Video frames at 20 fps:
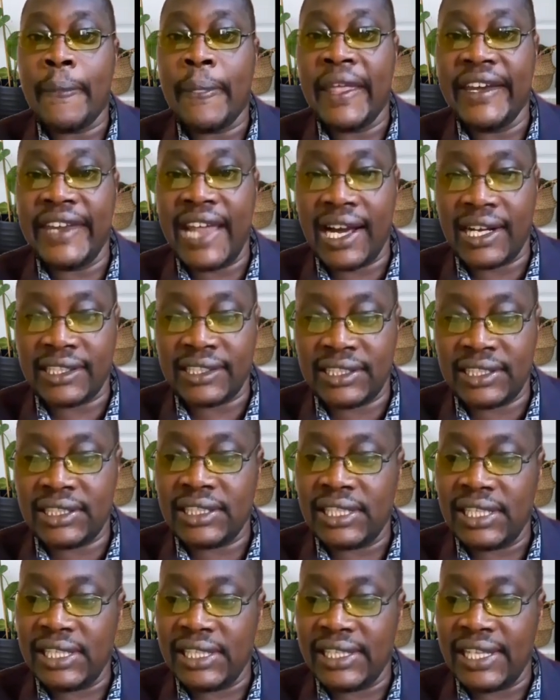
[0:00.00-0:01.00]
the
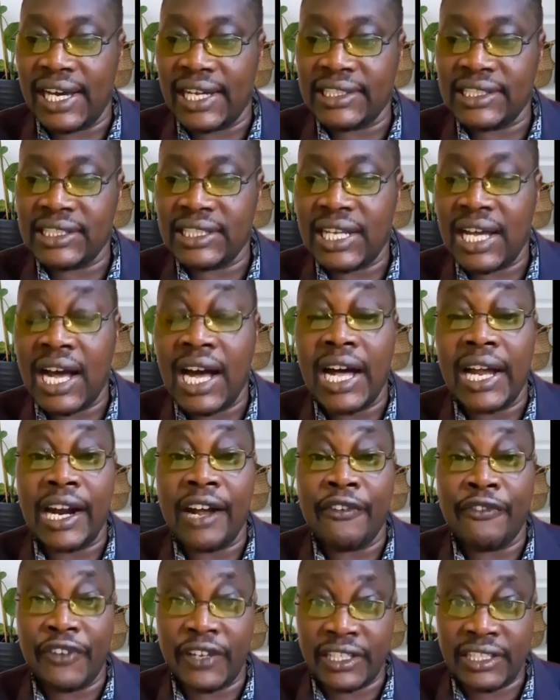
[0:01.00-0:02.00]
ducts that are
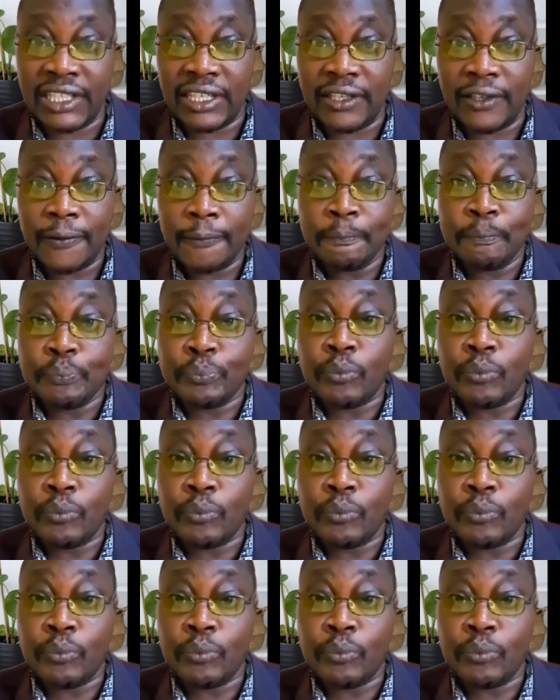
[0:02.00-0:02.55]
affected.